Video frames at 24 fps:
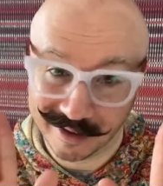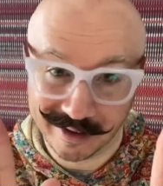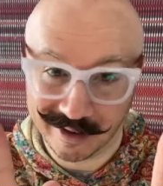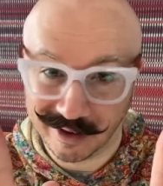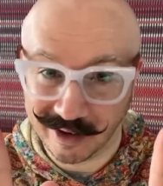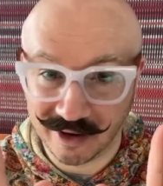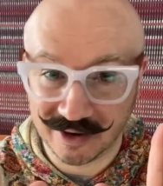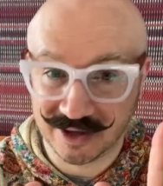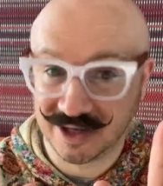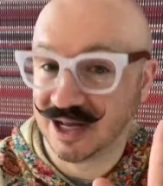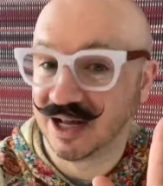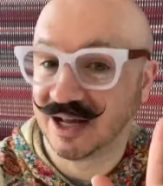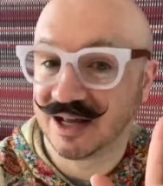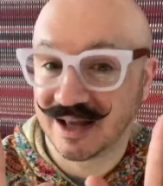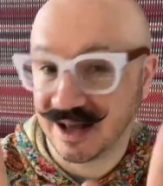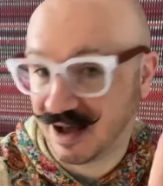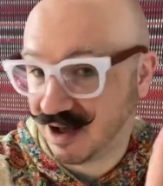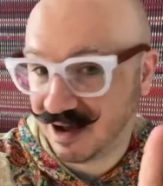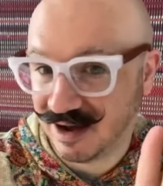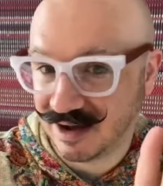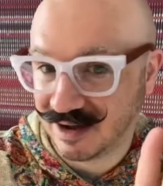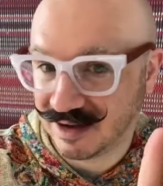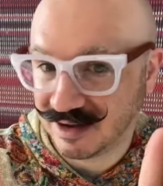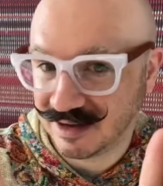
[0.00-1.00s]
on your
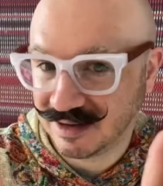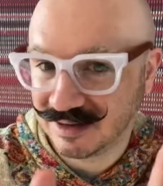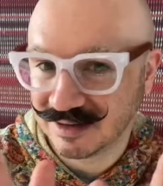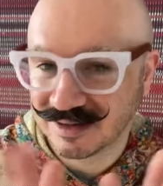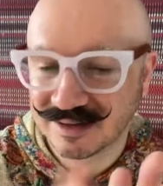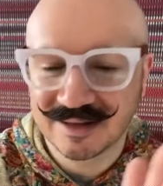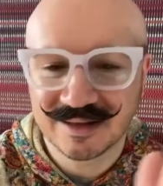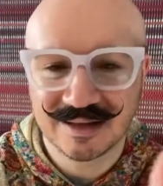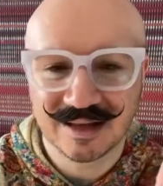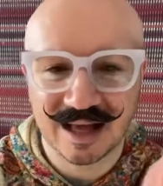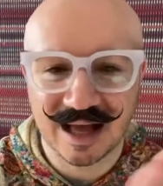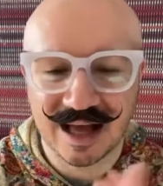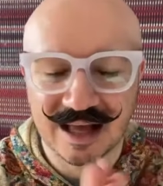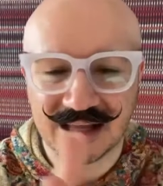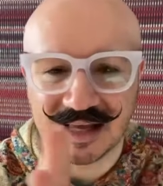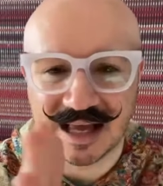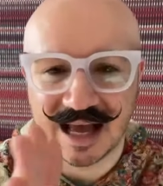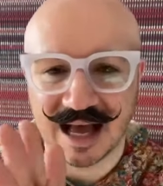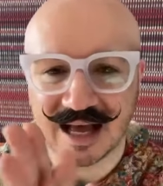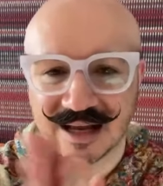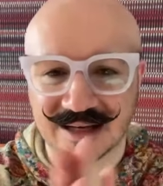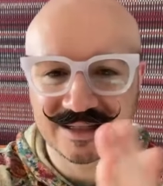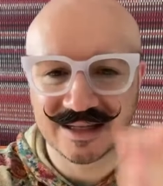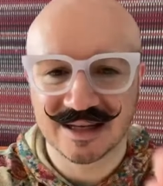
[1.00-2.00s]
car and you
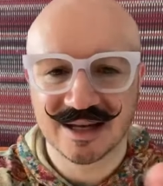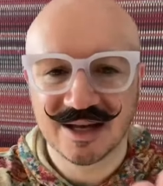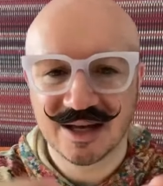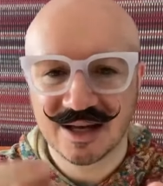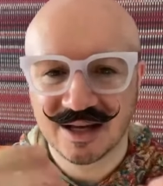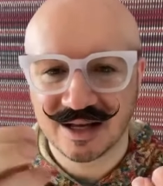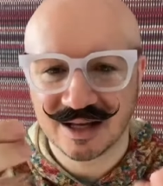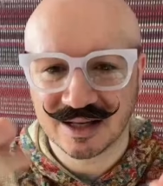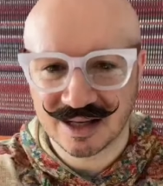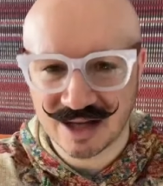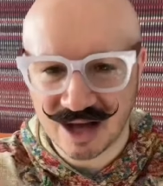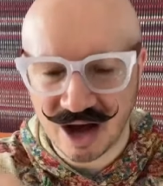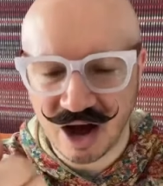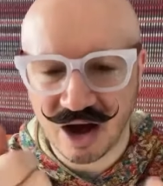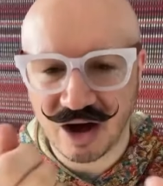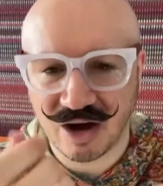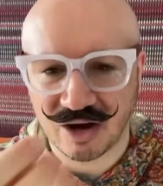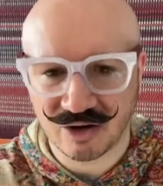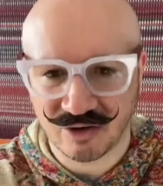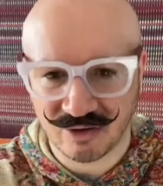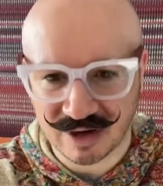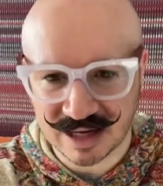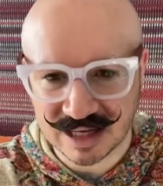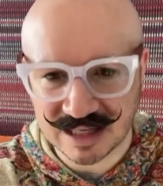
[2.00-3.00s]
had car
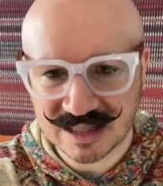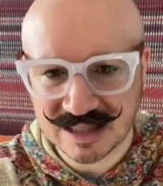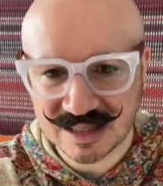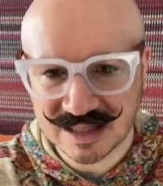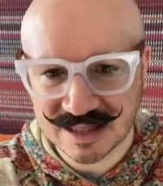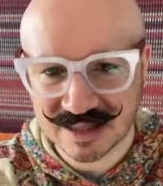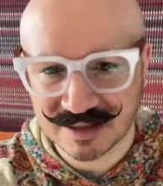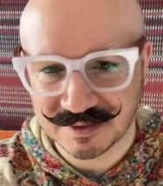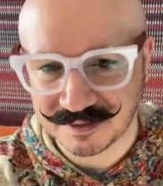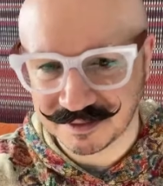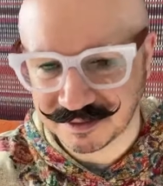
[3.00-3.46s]
grease,